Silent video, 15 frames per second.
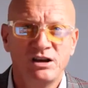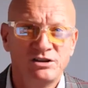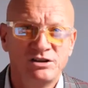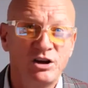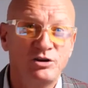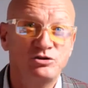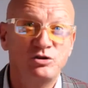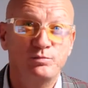
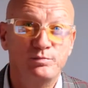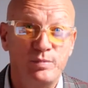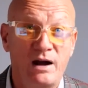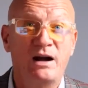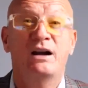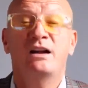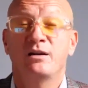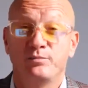So to
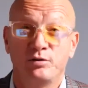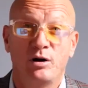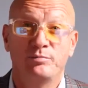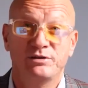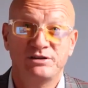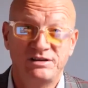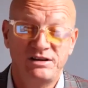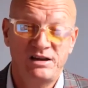buy a
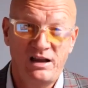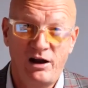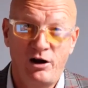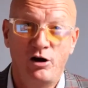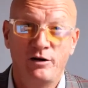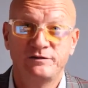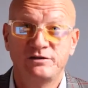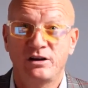property
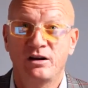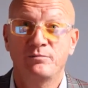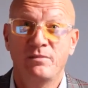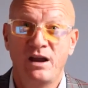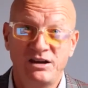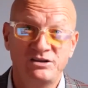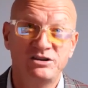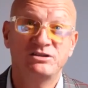after a
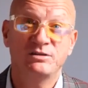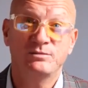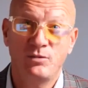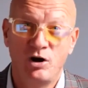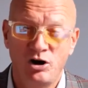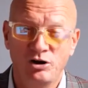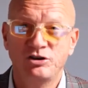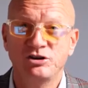major
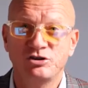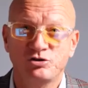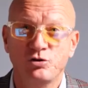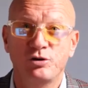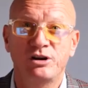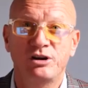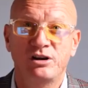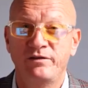demand
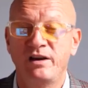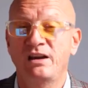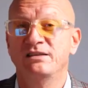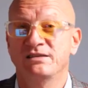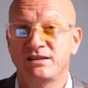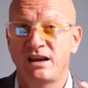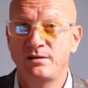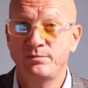destroying event,
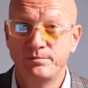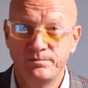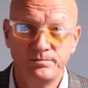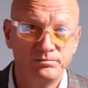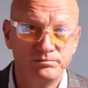say